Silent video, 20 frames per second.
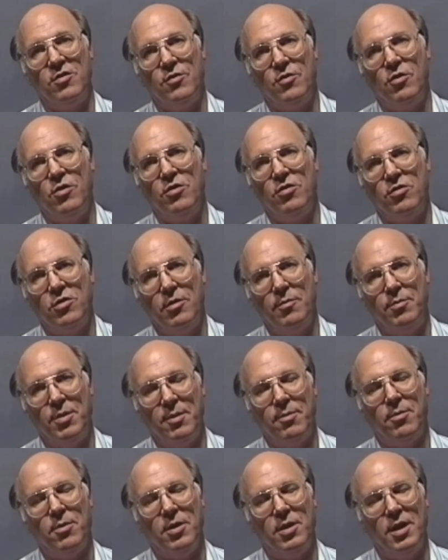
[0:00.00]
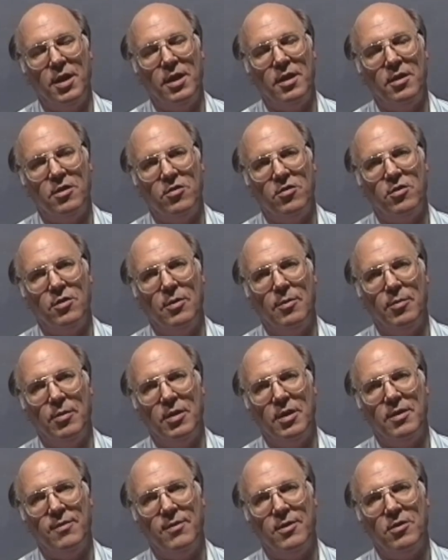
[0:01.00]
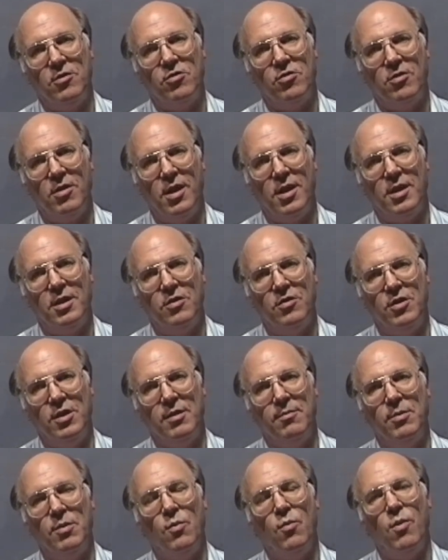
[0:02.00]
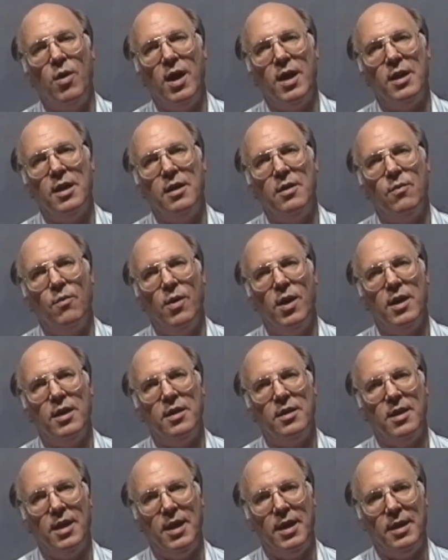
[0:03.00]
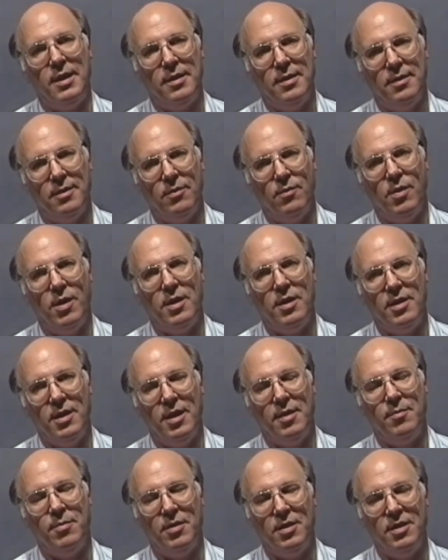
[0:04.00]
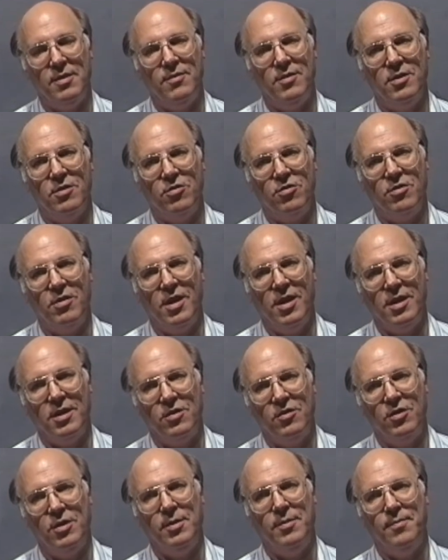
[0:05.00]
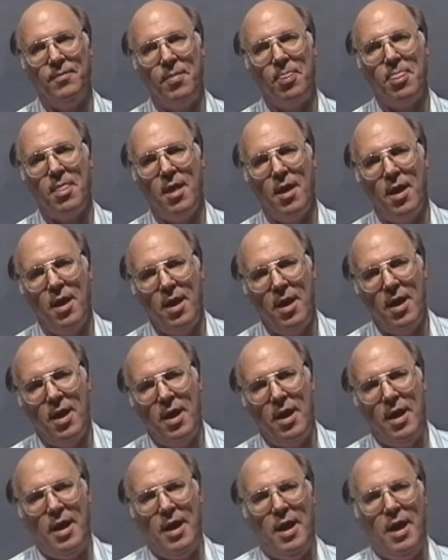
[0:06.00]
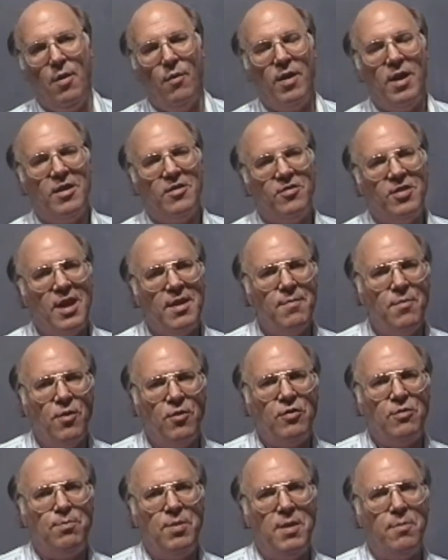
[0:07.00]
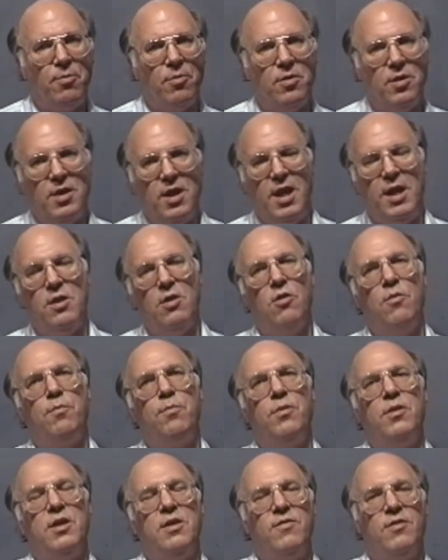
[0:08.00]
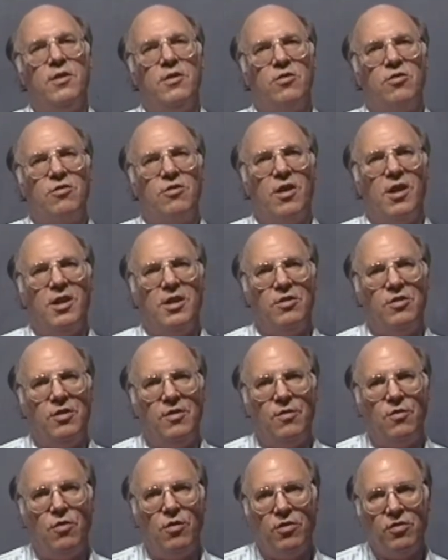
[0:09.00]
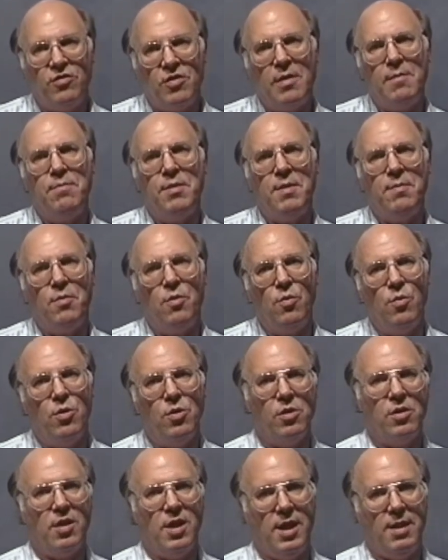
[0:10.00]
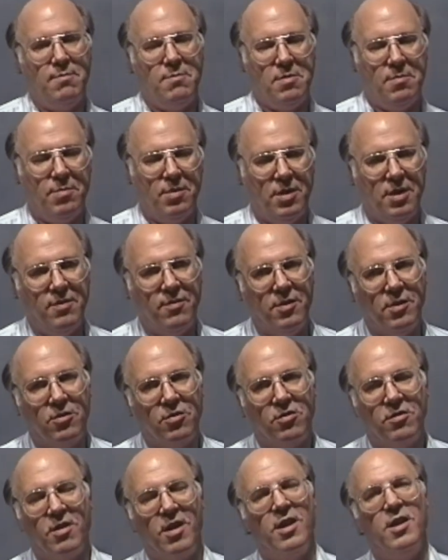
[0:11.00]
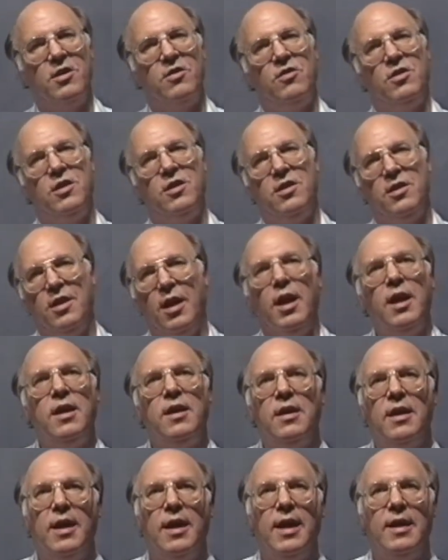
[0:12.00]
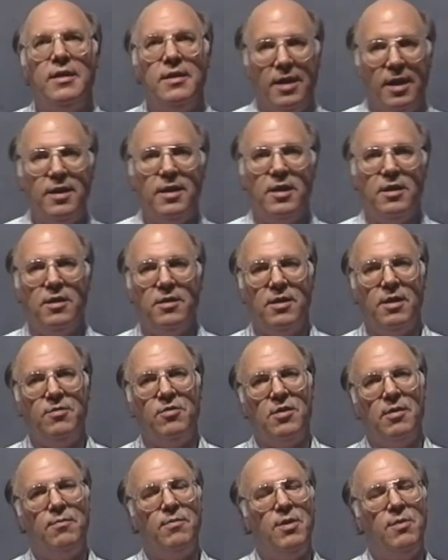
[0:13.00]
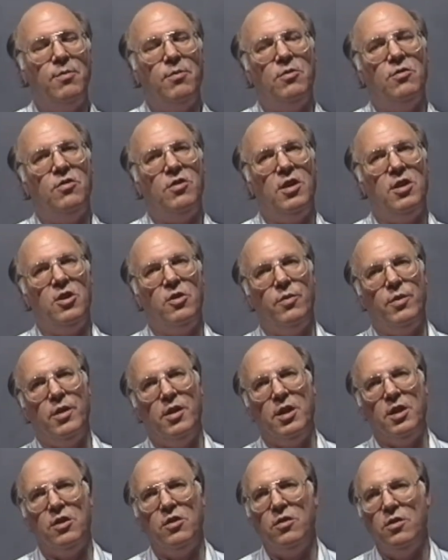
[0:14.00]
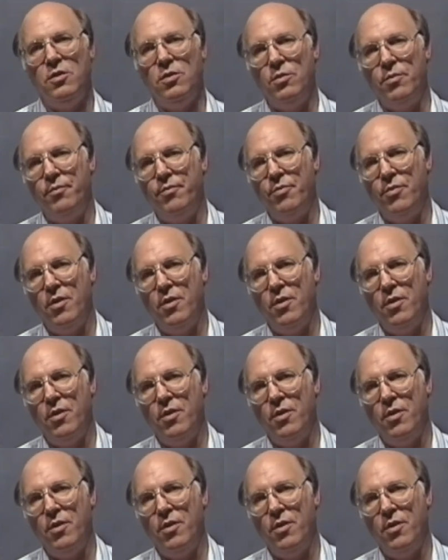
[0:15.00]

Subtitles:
Of course, there are people today that still believe in astrology, but why did they believe in astrology? When I say most people today don't believe in astrology, of course, some people will claim to believe in astrology today, and some people genuinely do.